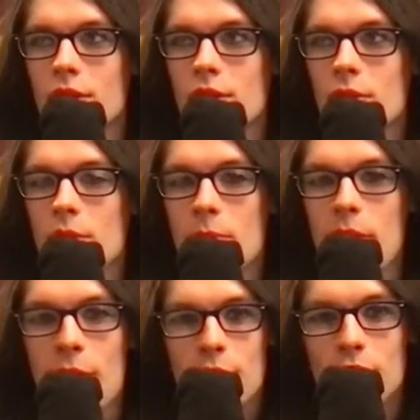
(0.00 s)
the
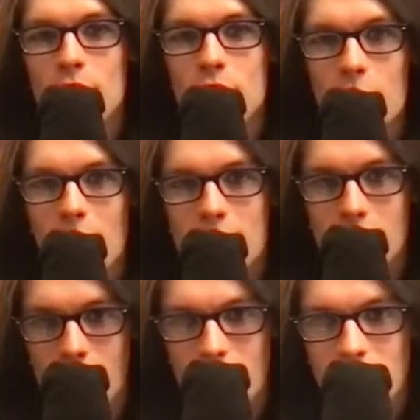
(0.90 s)
panel she went
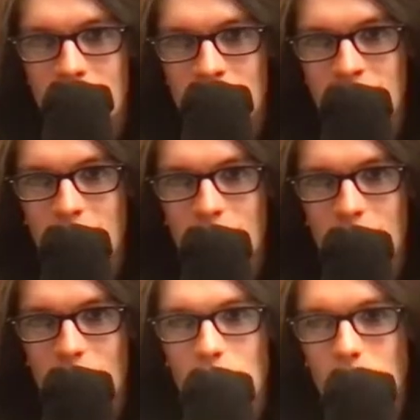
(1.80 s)
on
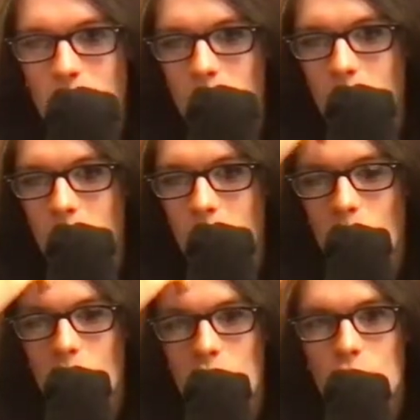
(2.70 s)
with
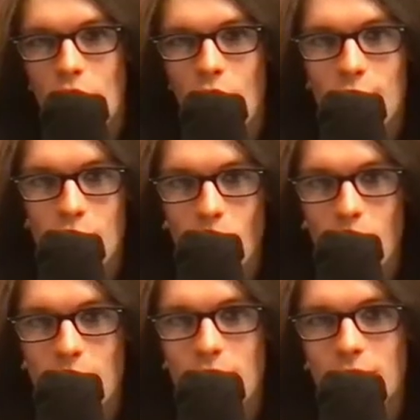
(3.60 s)
John
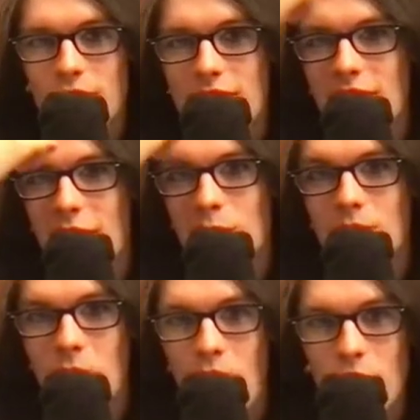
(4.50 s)
Doyle and that
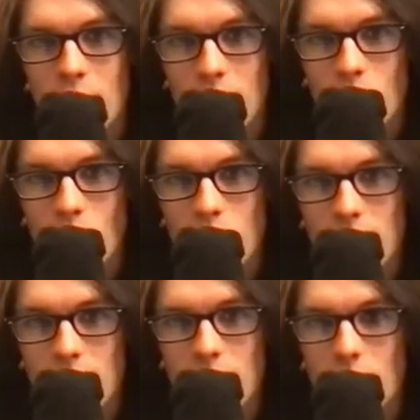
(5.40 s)
blonde
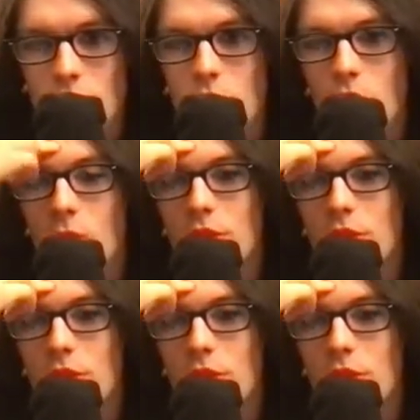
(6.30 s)
woman who told